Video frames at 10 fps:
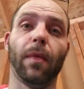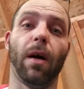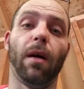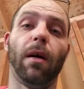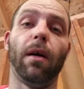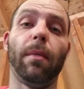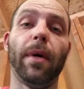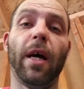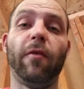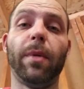um,
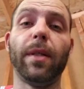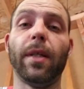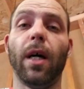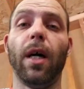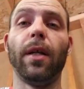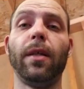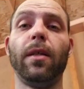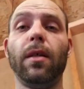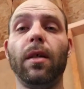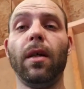have been done
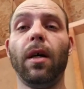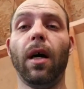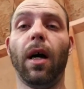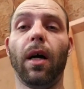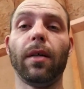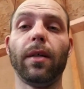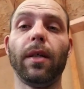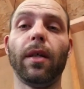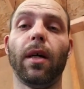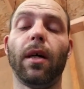are
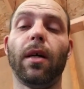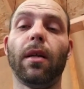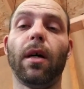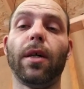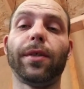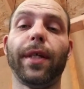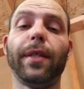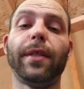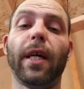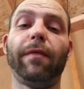the uh, larger
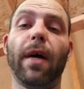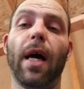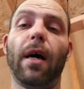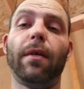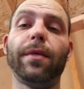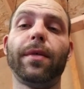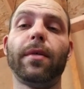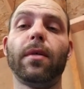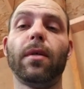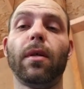intake valves,
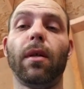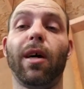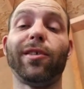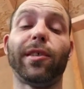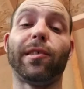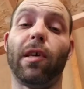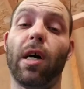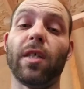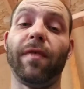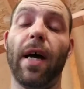larger
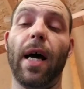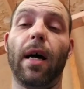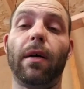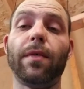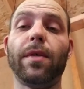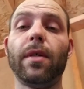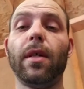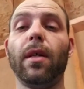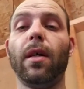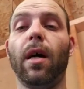exhaust valves,
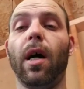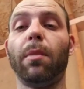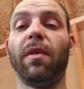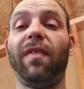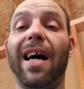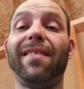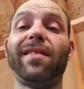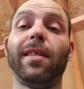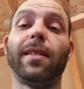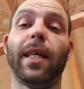um,
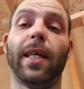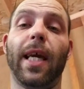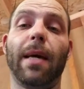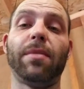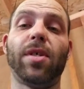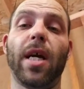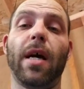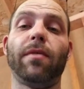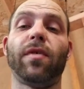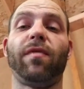intake
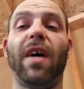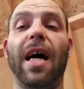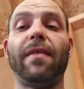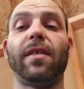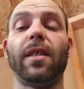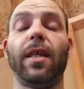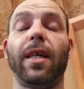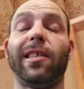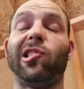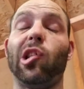camshafts, revives
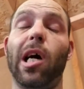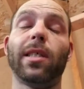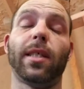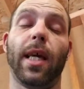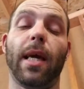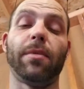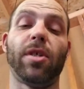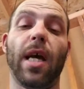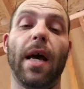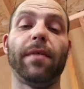exhaust
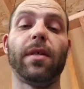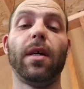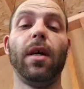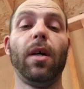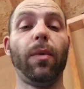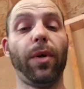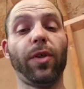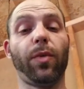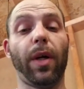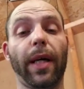camshafts, which is
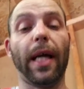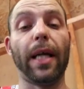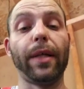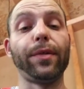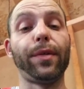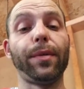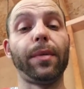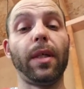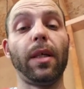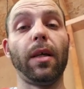where I got into
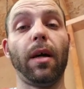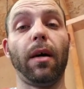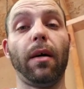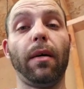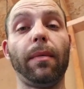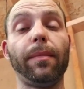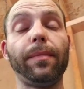the um,